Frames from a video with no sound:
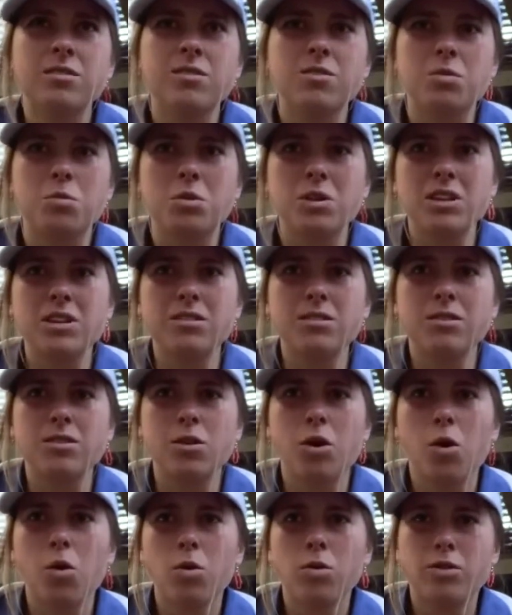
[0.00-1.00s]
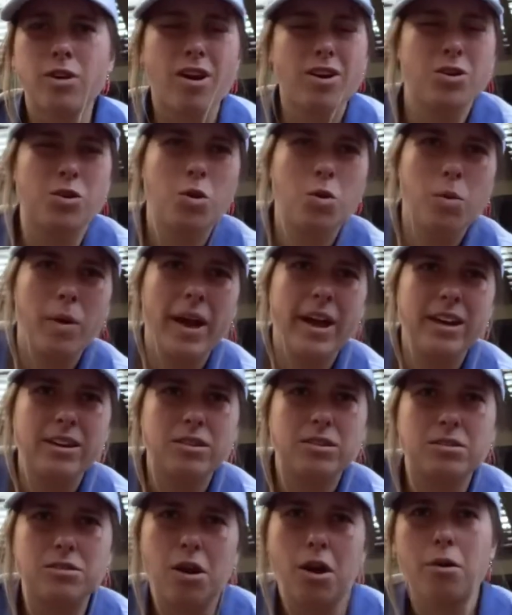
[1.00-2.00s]
will it not go away
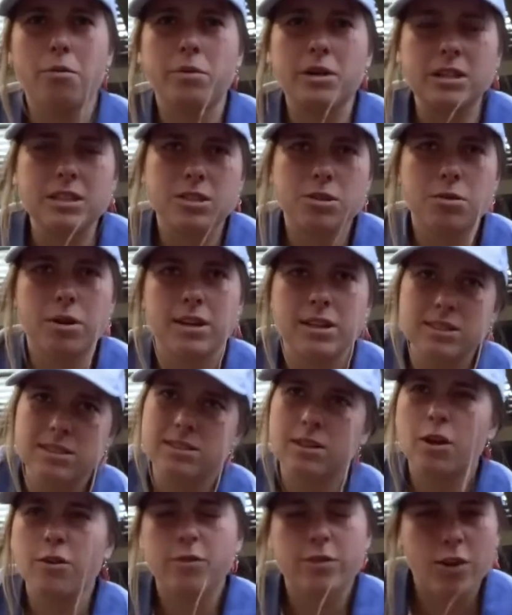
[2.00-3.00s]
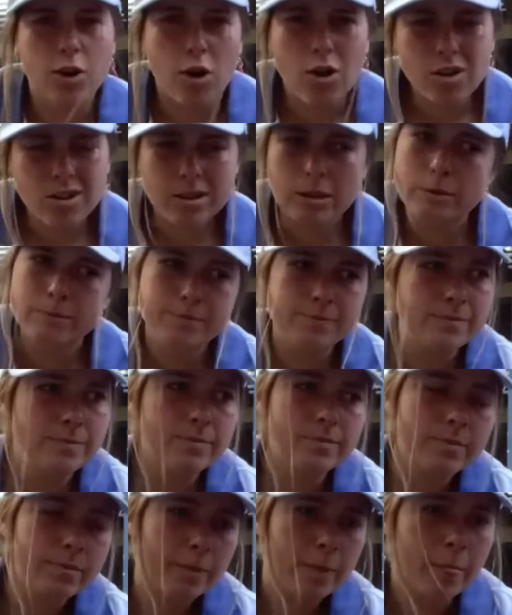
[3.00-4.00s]
or not reintegrate itself at all?
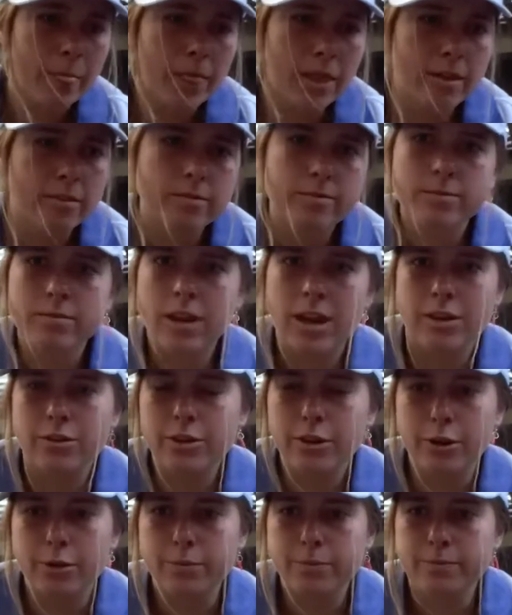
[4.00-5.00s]
I don't know.